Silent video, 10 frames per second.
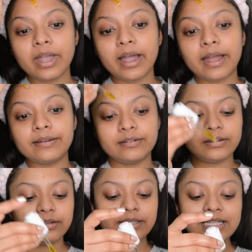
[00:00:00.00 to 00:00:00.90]

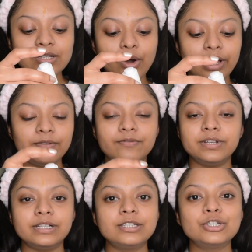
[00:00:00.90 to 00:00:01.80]
and uh, this oil
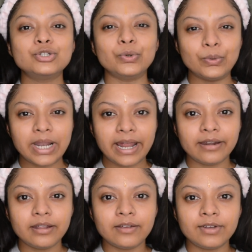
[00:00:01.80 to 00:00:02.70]
feels so
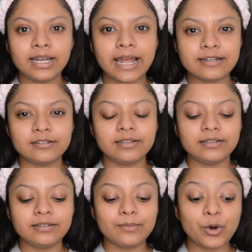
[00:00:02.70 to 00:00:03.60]
light even lighter
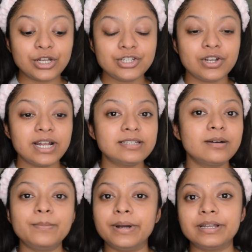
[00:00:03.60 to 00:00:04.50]
than the
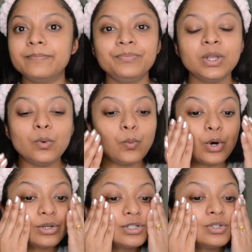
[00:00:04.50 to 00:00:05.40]
moisturizer but
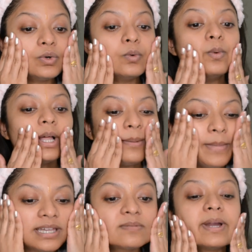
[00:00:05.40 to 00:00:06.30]
works so well
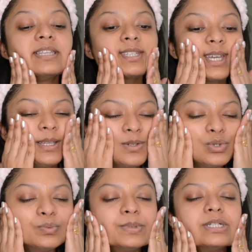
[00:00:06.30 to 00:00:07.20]
makes my skin
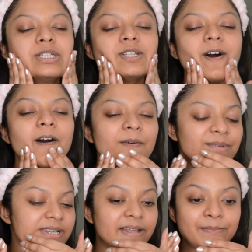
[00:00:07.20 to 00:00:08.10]
super
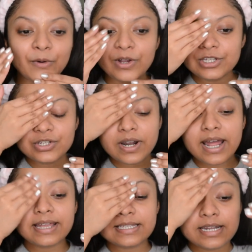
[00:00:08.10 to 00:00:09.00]
soft and
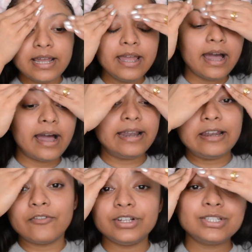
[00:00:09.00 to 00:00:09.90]
moisturized I
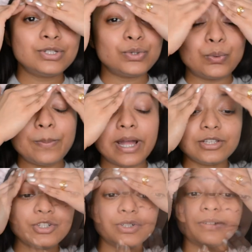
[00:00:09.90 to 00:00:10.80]
love it so
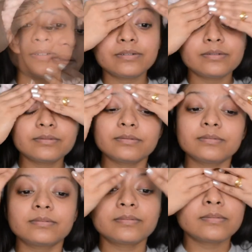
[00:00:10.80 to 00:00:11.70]
much if you
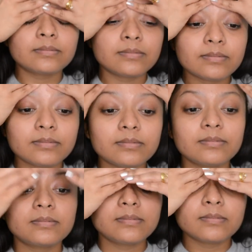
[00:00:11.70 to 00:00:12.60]
ask me
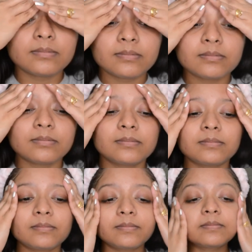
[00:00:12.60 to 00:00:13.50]
which one I'd
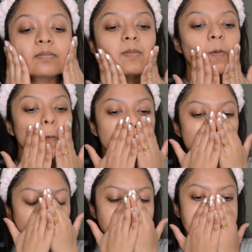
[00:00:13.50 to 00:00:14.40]
repurchase I
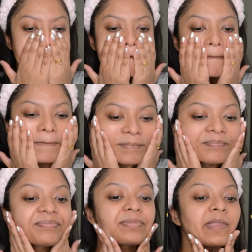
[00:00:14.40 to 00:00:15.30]
definitely
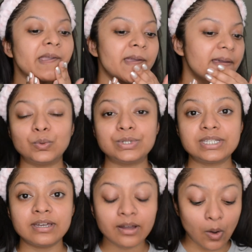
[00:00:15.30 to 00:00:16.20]
repurchase this
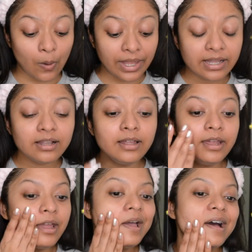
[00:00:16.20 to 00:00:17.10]
rose oil
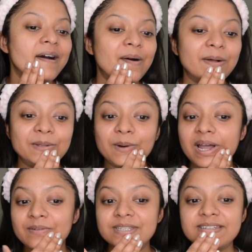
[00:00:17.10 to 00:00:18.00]
uh, although
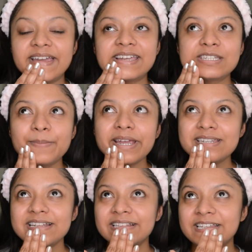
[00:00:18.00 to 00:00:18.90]
I was
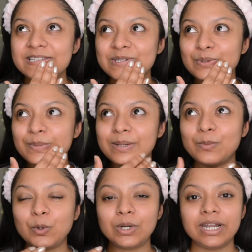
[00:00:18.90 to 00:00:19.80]
expecting this to be
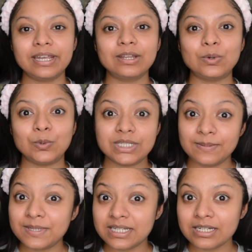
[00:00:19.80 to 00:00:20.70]
more like
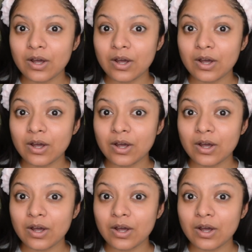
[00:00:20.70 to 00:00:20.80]
seed